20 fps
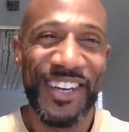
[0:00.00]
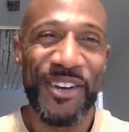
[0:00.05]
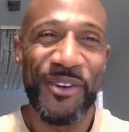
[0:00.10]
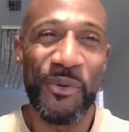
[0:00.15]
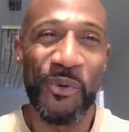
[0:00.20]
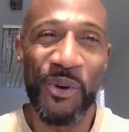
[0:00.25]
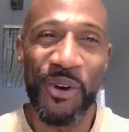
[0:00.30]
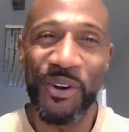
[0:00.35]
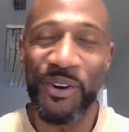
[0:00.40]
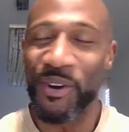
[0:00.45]

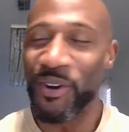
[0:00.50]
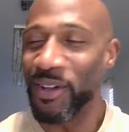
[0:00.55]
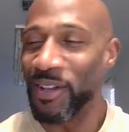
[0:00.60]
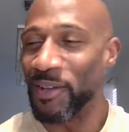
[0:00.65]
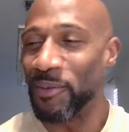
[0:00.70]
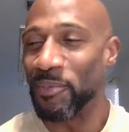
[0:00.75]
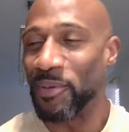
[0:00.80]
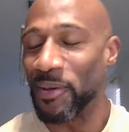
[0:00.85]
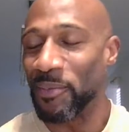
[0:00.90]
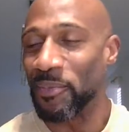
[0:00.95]
We're
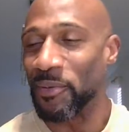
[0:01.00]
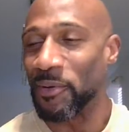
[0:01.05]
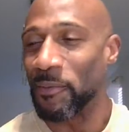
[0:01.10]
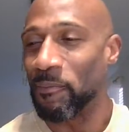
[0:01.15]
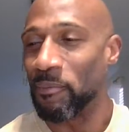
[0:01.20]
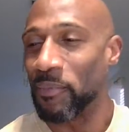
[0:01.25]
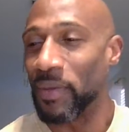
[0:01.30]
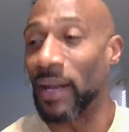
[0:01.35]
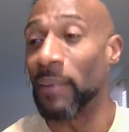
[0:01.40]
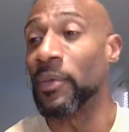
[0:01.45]
early, people.
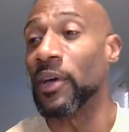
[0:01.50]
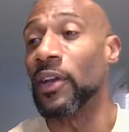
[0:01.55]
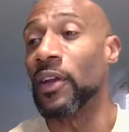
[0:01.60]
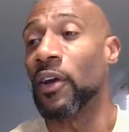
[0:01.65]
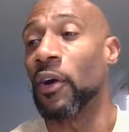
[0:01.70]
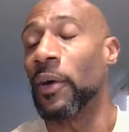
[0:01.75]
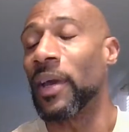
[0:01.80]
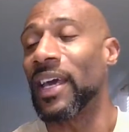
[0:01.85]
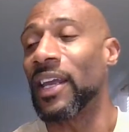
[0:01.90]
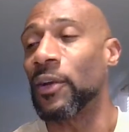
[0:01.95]
But I'm going to
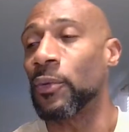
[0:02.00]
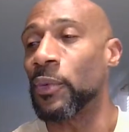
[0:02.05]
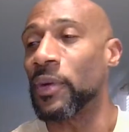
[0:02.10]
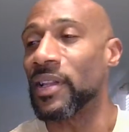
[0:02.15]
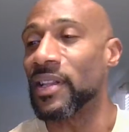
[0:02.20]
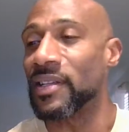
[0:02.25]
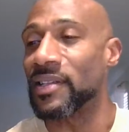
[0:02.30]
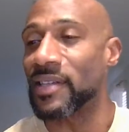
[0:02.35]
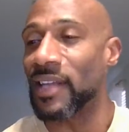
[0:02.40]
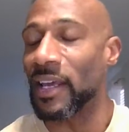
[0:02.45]
go ahead and
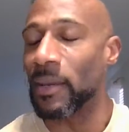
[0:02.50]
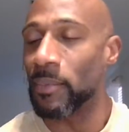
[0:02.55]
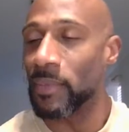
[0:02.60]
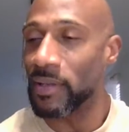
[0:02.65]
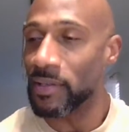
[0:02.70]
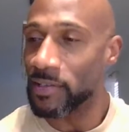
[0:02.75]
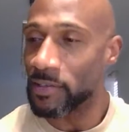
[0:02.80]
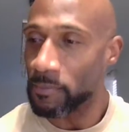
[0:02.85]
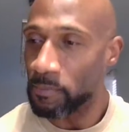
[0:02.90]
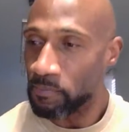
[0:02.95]
read the
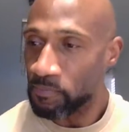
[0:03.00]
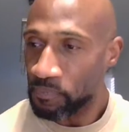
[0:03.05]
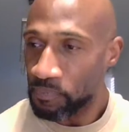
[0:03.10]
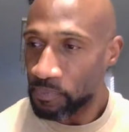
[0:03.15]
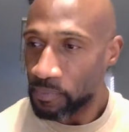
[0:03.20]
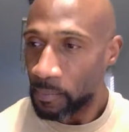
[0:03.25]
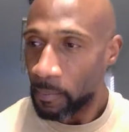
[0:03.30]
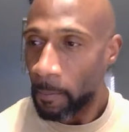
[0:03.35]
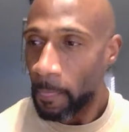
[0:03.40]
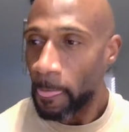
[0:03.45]
statements.
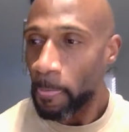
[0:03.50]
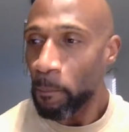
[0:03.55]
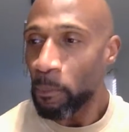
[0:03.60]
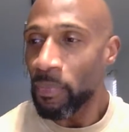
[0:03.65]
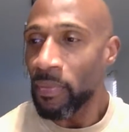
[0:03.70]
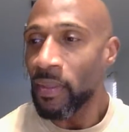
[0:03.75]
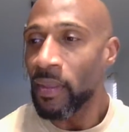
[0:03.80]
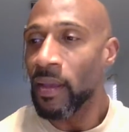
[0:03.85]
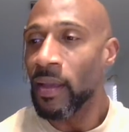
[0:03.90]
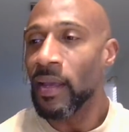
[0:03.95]

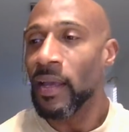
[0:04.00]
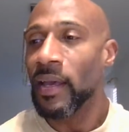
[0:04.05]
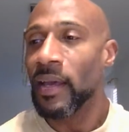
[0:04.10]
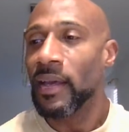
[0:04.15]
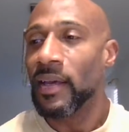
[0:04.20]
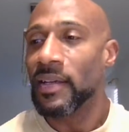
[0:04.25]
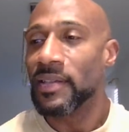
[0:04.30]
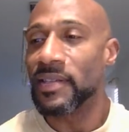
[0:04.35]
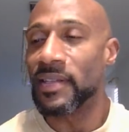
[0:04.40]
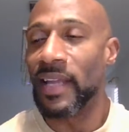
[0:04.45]

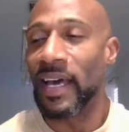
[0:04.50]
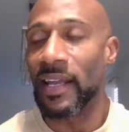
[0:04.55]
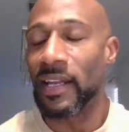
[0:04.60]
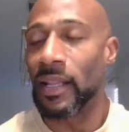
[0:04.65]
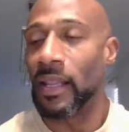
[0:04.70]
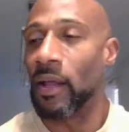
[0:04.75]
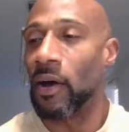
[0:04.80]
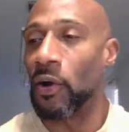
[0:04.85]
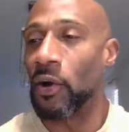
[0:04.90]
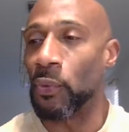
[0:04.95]
It's not a
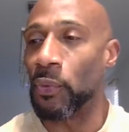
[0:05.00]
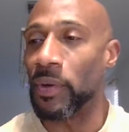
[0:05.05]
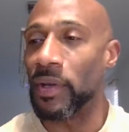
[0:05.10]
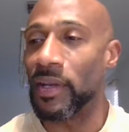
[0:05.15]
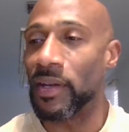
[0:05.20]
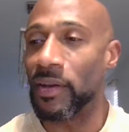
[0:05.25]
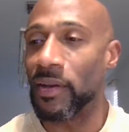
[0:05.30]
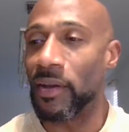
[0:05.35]
long read at